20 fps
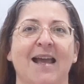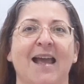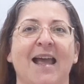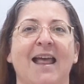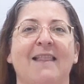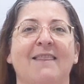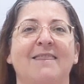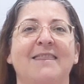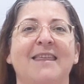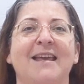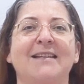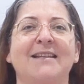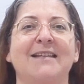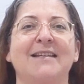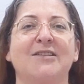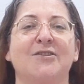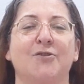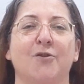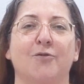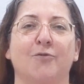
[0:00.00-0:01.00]
And that
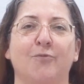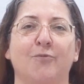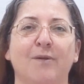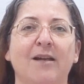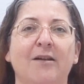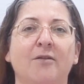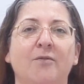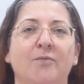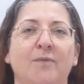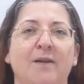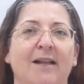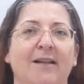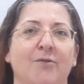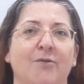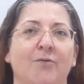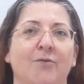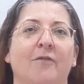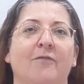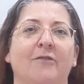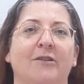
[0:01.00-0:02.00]
is the real
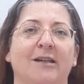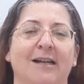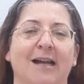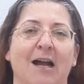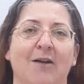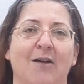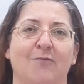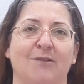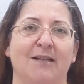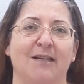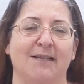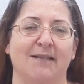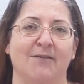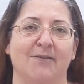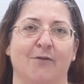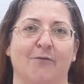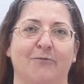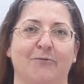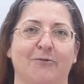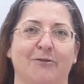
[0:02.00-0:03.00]
value of an accounting
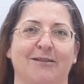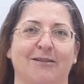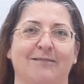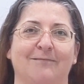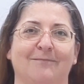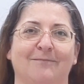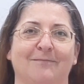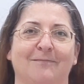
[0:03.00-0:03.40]
software.